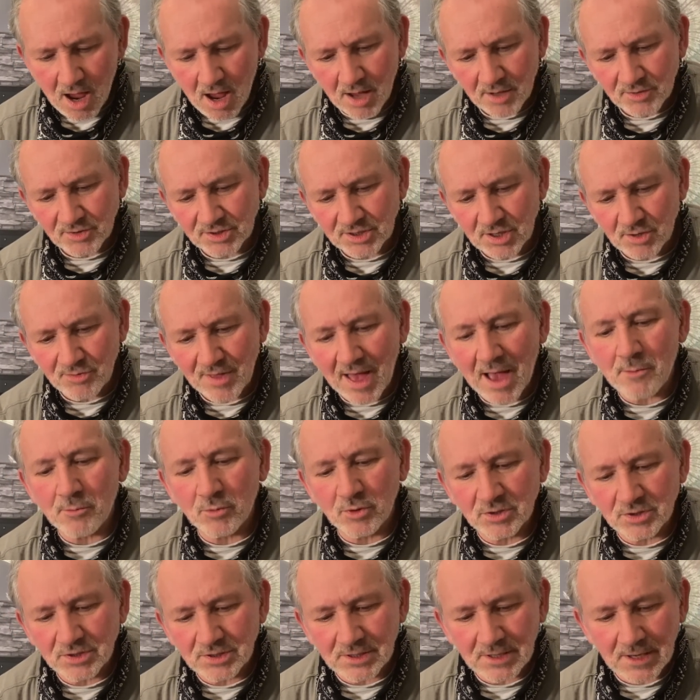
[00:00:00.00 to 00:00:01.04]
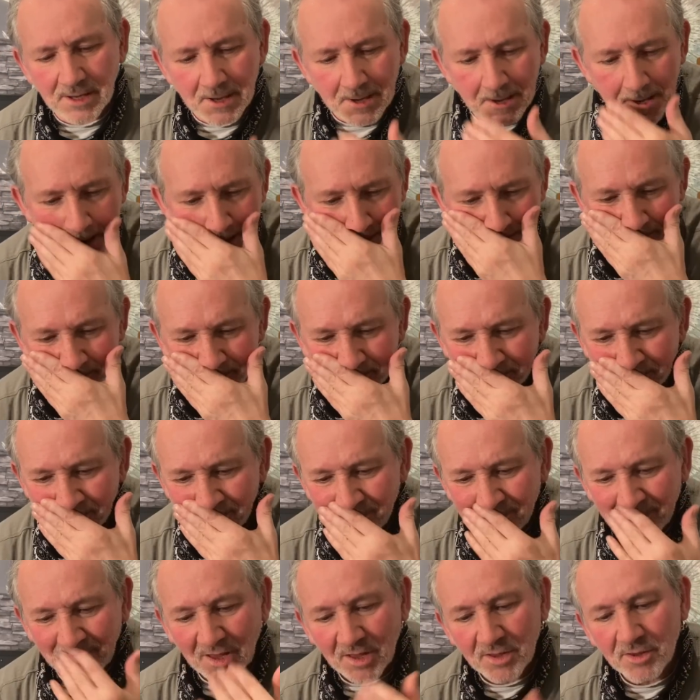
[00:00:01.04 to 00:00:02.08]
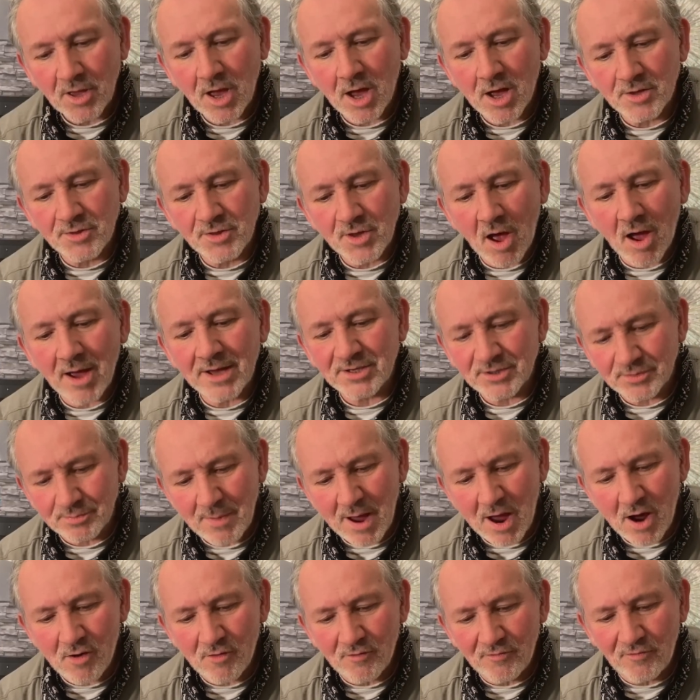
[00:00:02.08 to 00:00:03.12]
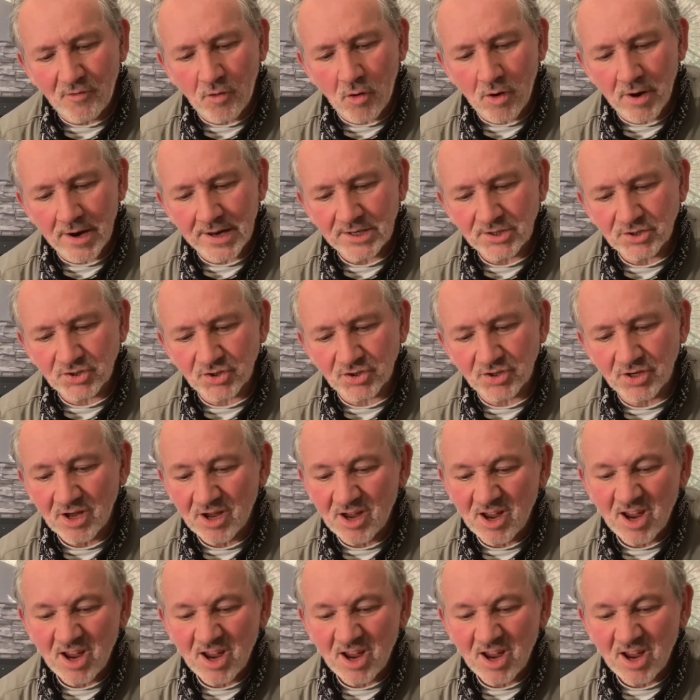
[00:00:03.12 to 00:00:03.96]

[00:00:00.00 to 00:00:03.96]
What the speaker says: So that was a nice male voice.